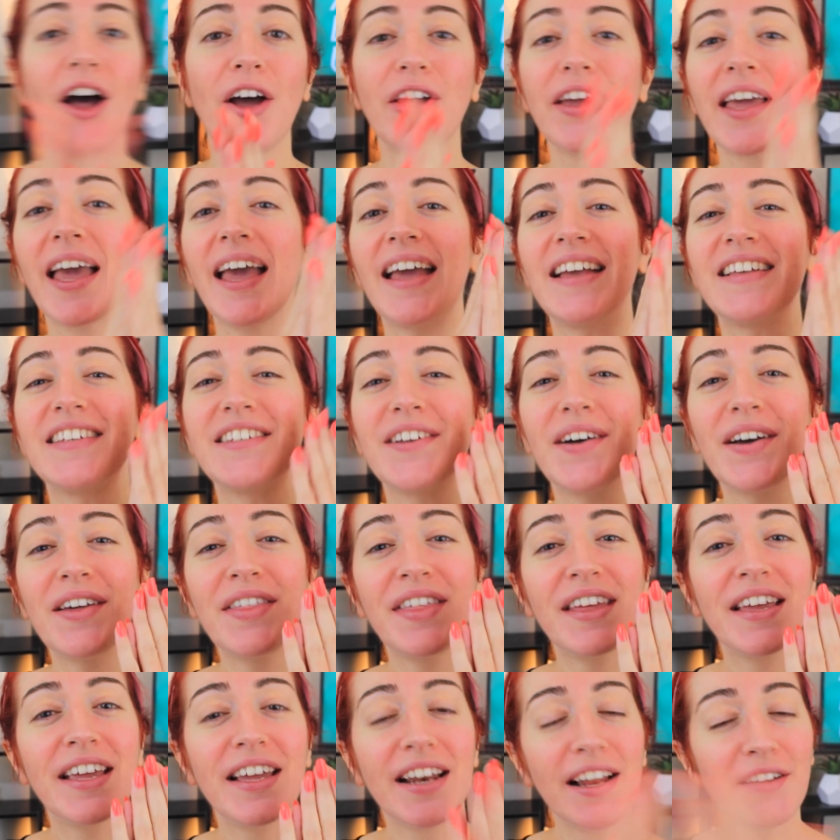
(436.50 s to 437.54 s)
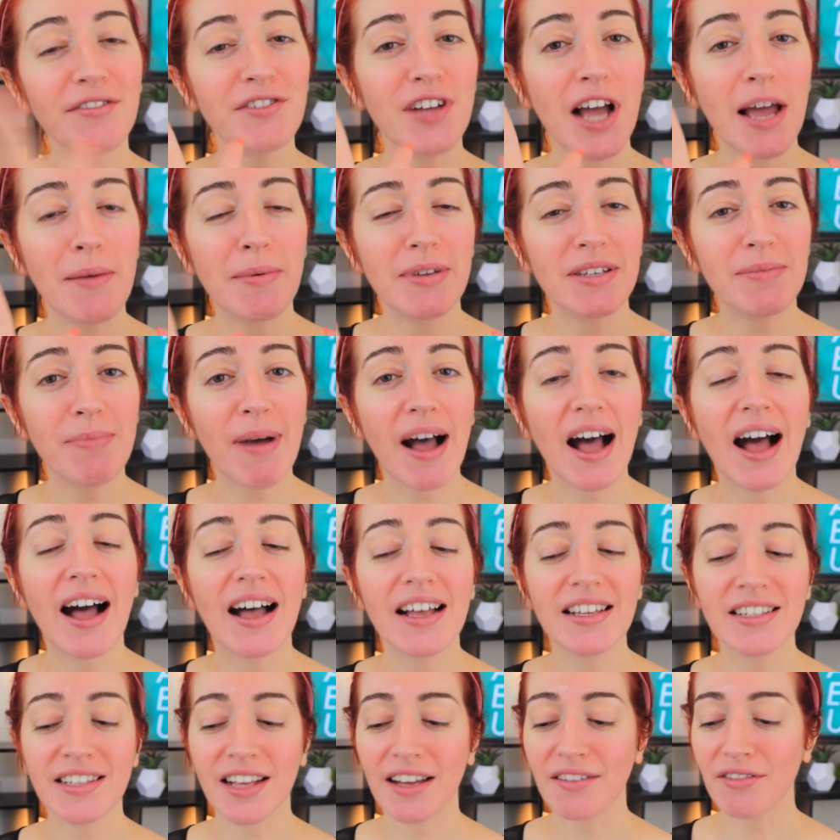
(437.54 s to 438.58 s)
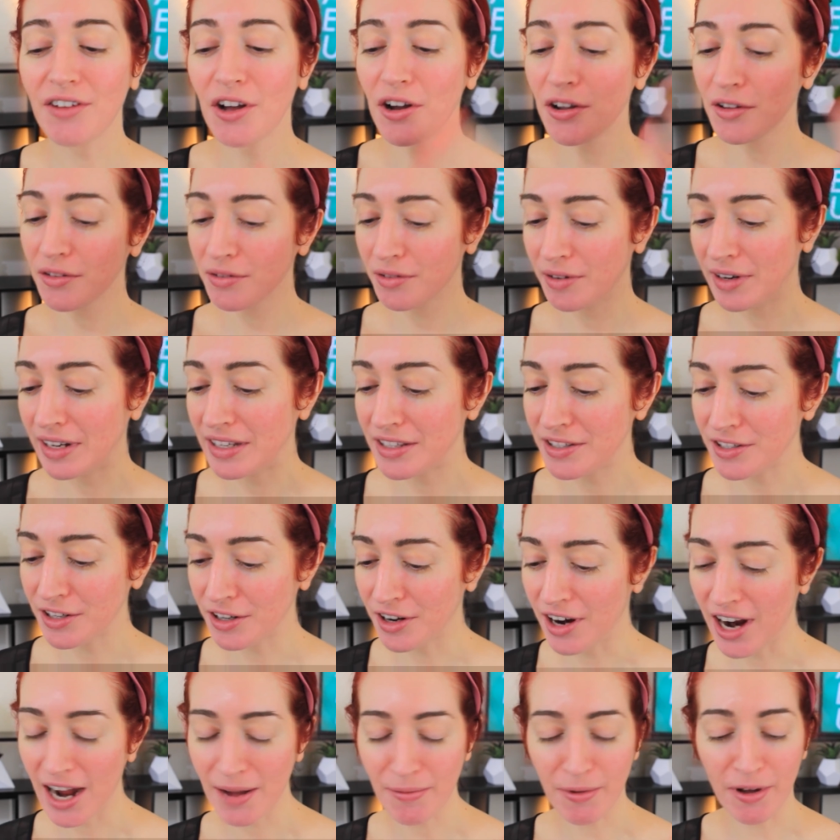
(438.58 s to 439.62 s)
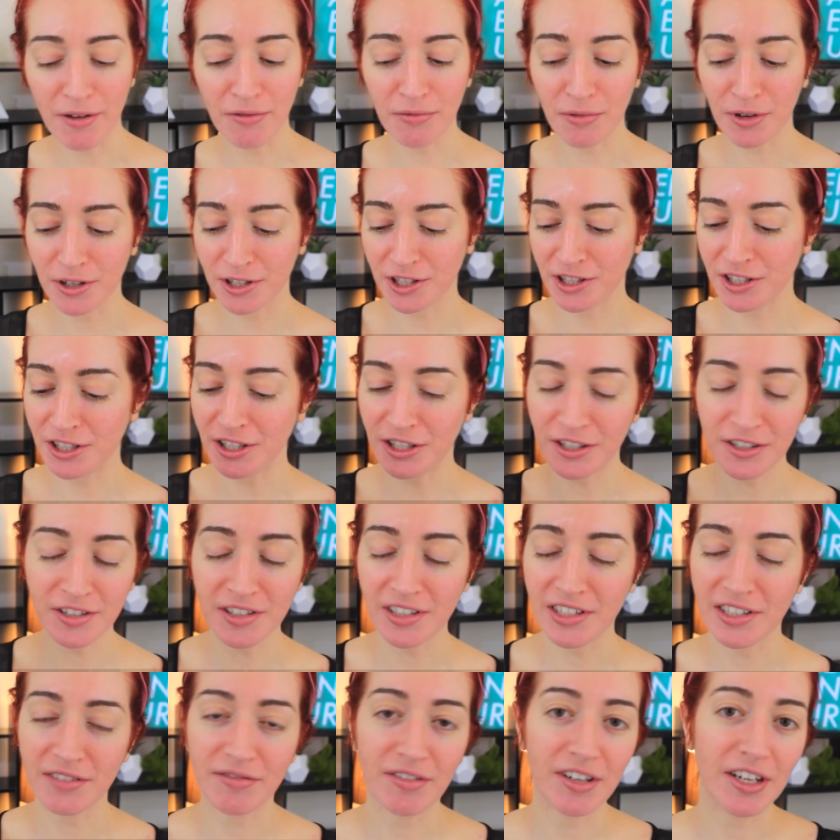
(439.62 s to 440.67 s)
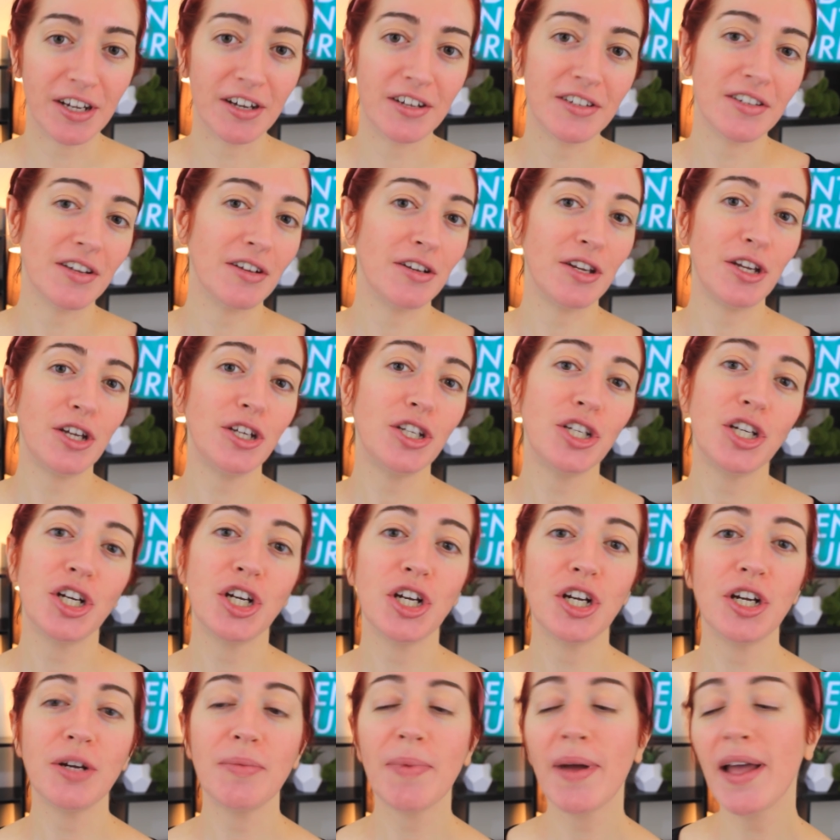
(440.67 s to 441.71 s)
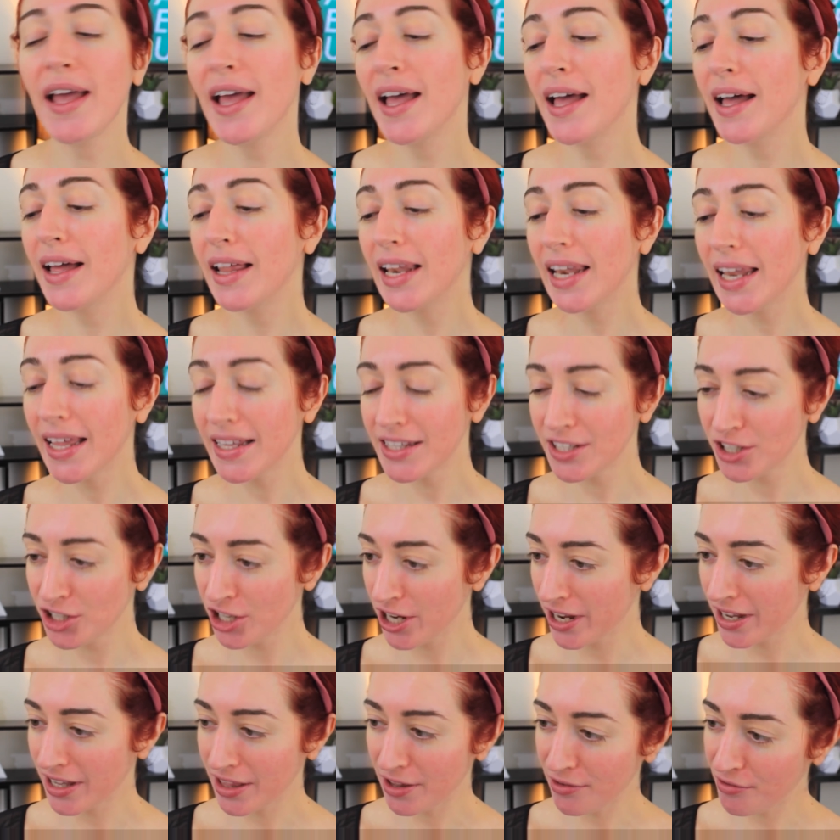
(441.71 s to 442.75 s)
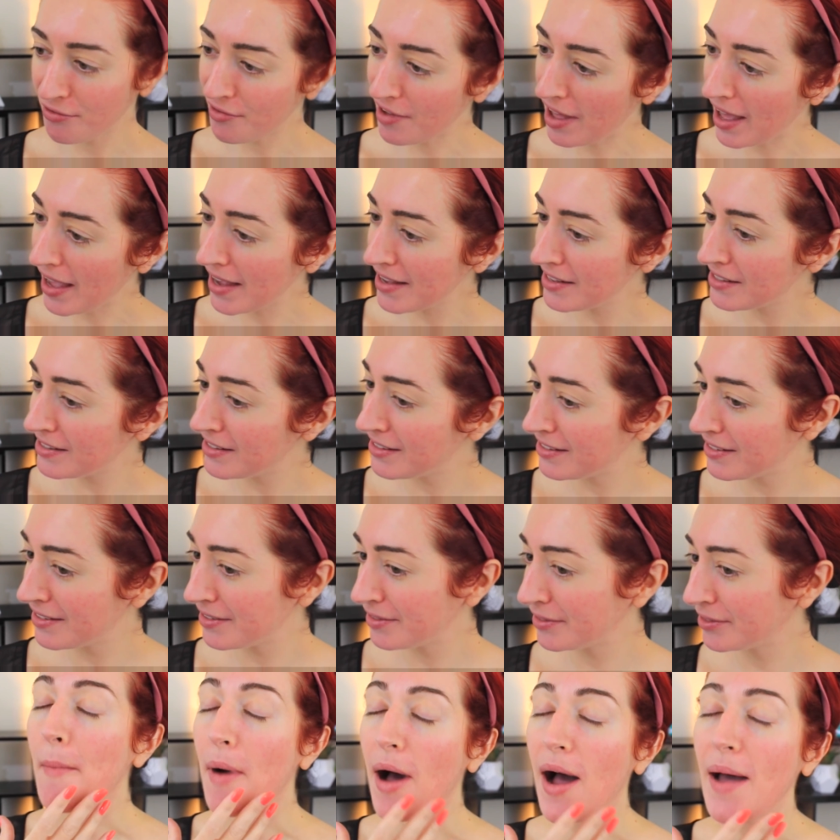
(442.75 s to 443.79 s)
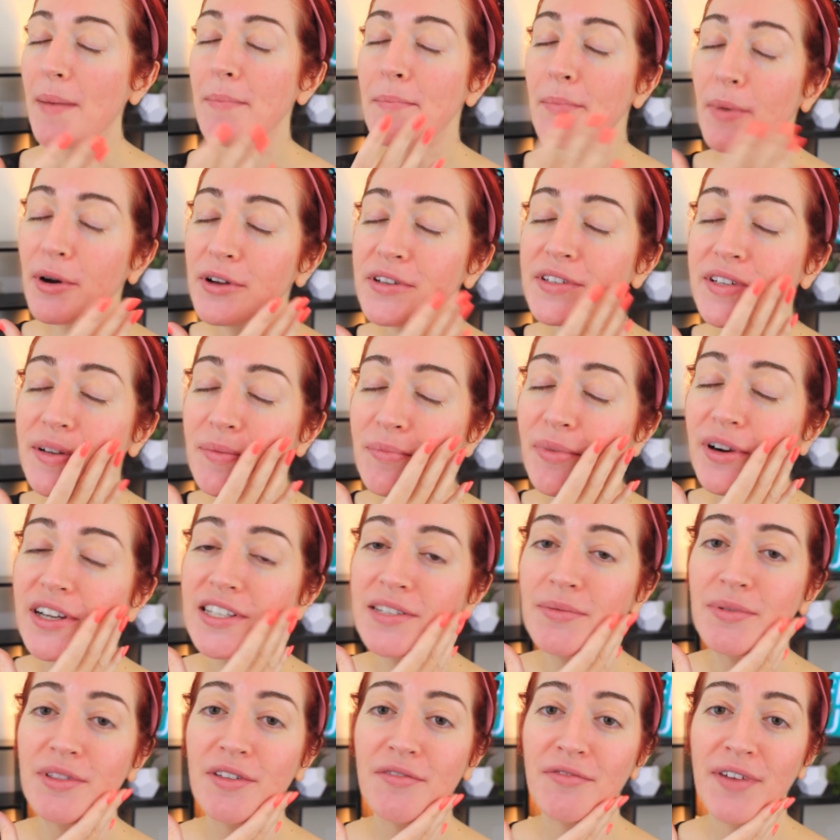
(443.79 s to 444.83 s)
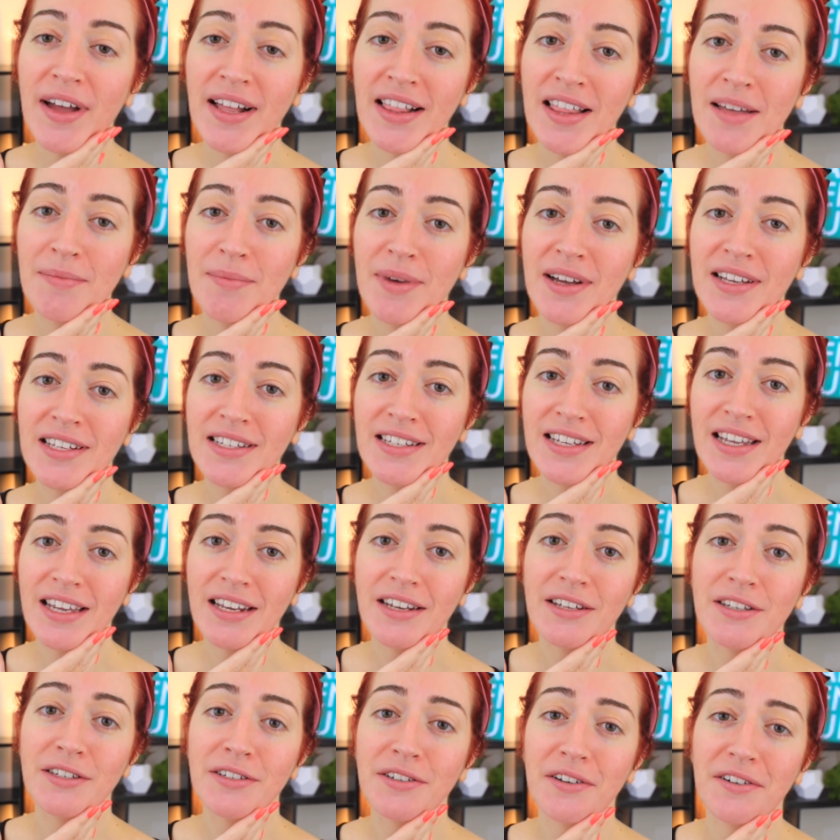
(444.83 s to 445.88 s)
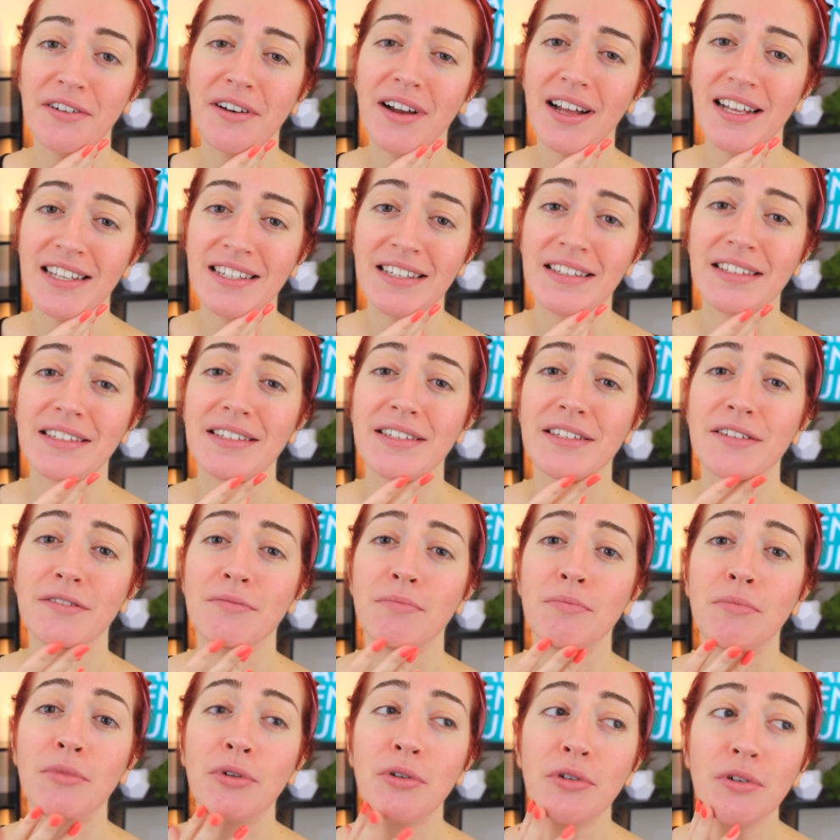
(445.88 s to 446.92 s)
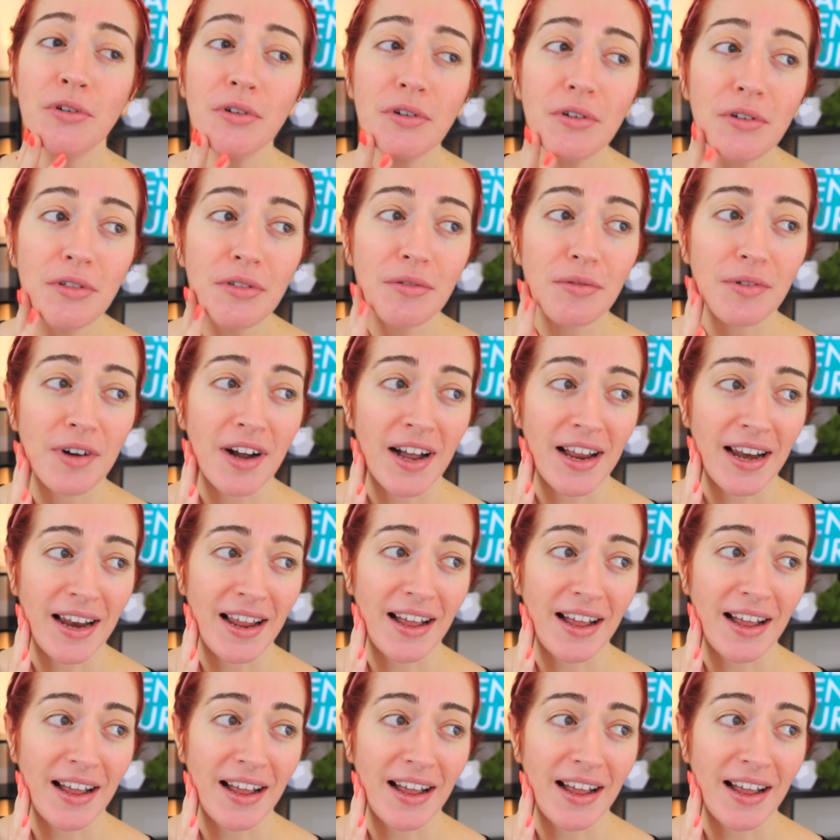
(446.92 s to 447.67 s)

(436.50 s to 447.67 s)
Okay, so I think enough time has passed. I've gone through Instagram, I've watched useless videos on YouTube. Let's check the face. I'm most impressed with the fact that my skin is so nice and smooth right